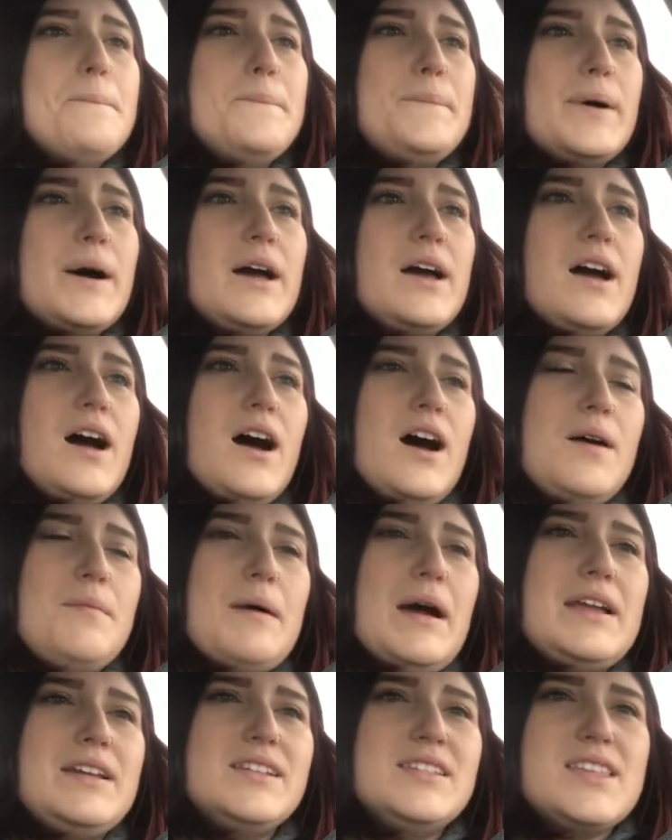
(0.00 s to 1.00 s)
But
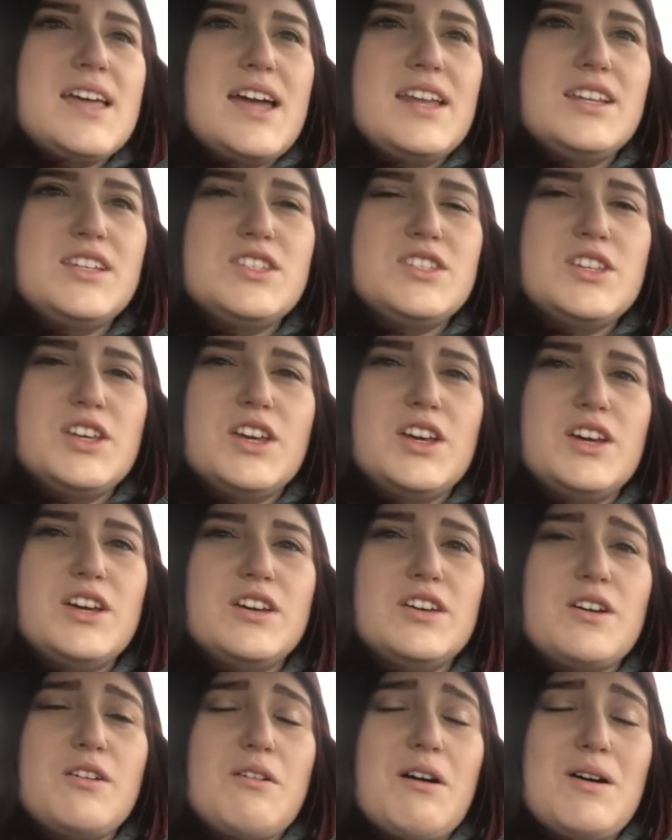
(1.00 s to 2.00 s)
I decided
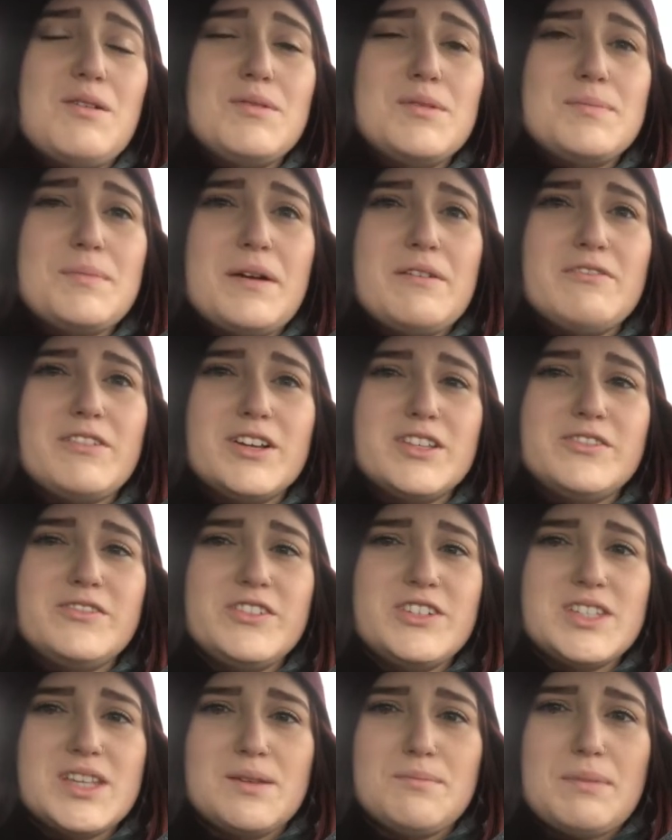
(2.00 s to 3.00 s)
to go out with my friends
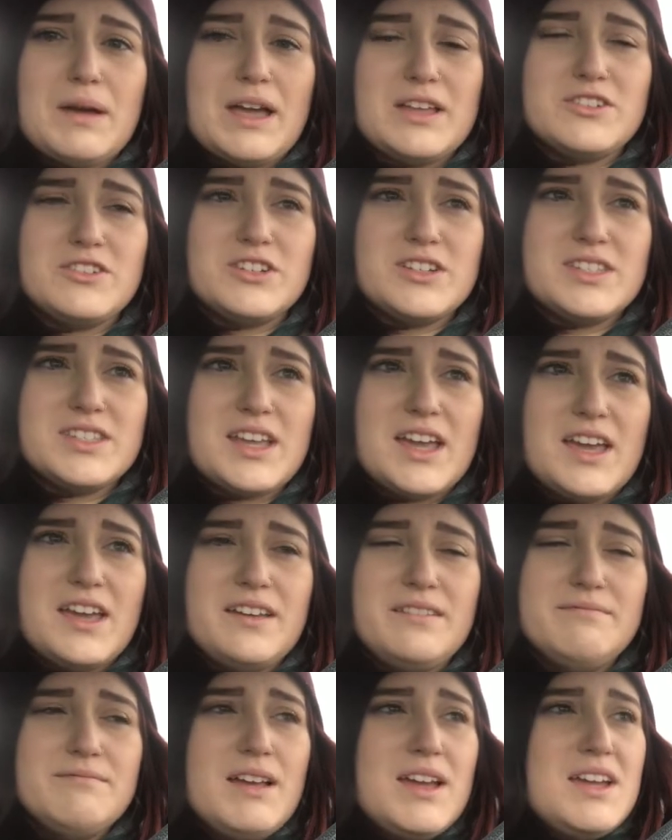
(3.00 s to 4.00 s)
for St. Patrick's
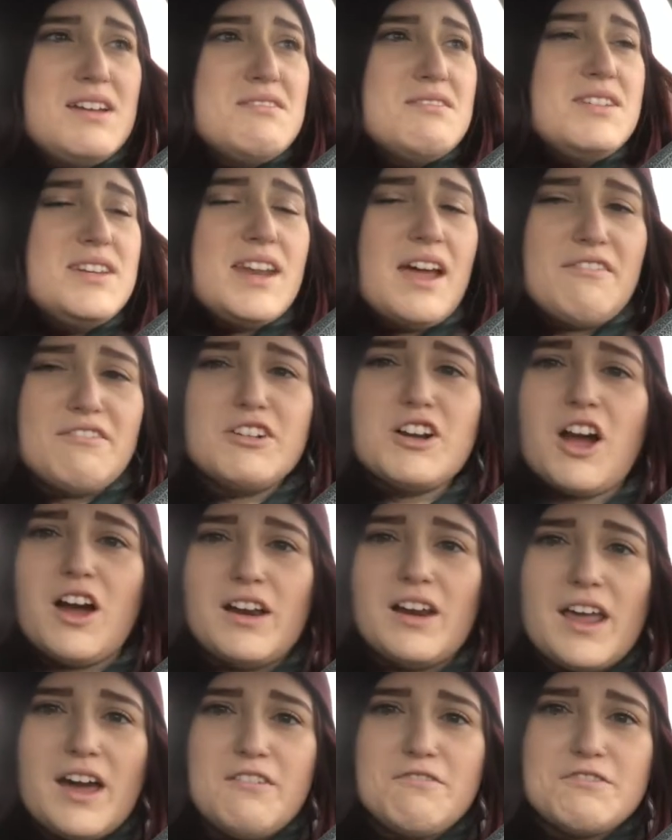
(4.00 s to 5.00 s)
Day. Never
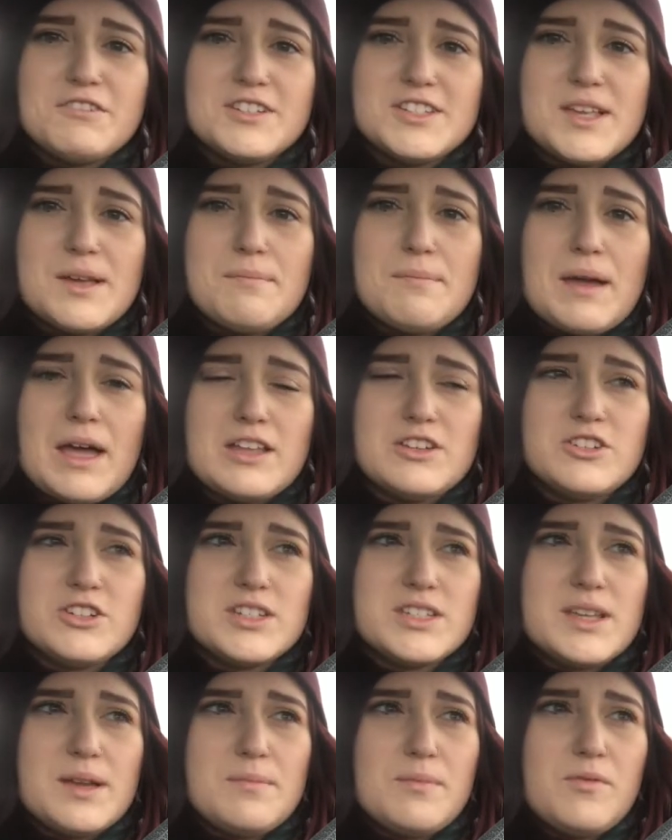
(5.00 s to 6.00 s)
gone out for St.
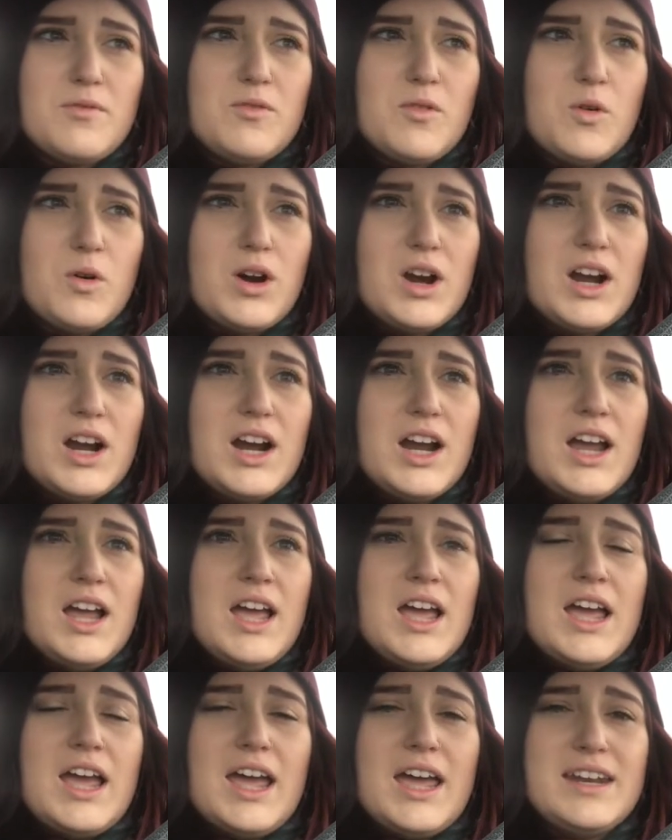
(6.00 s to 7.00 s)
Patrick's Day before,
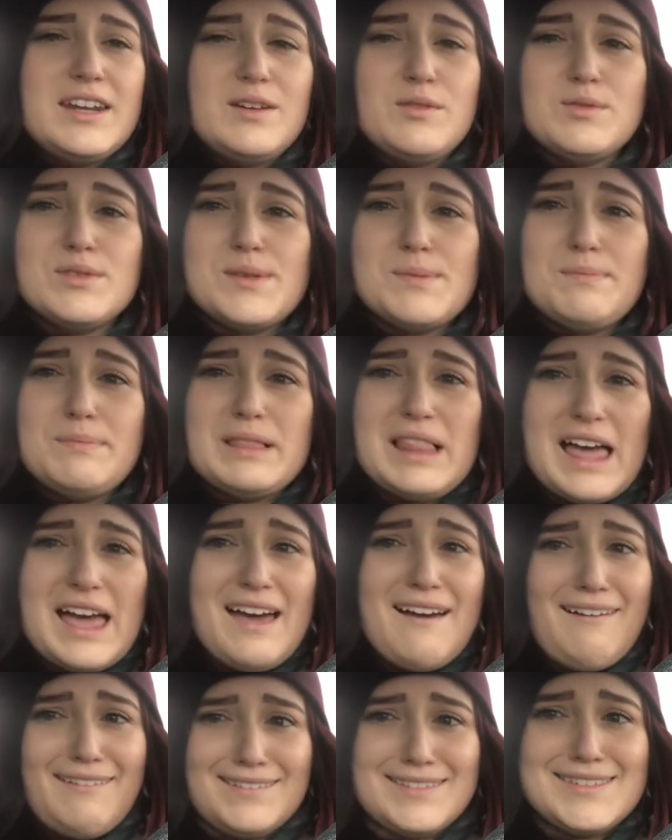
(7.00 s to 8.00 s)
and it was a
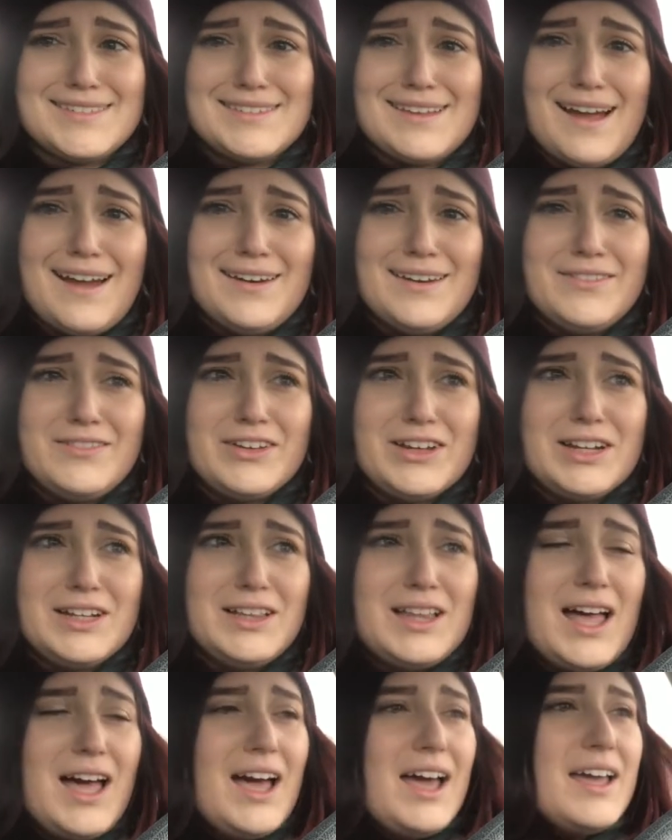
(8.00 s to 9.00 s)
blast, not even gonna
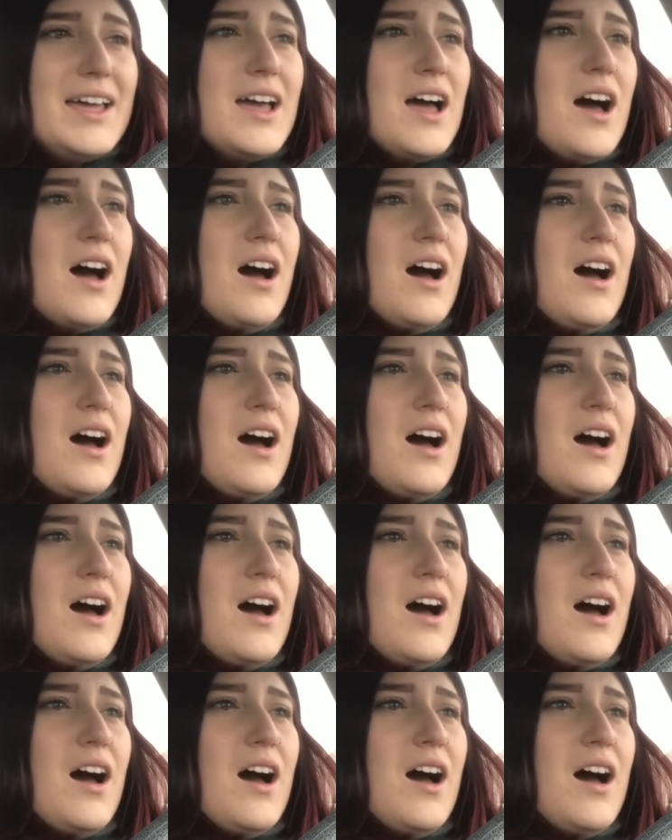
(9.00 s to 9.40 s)
lie.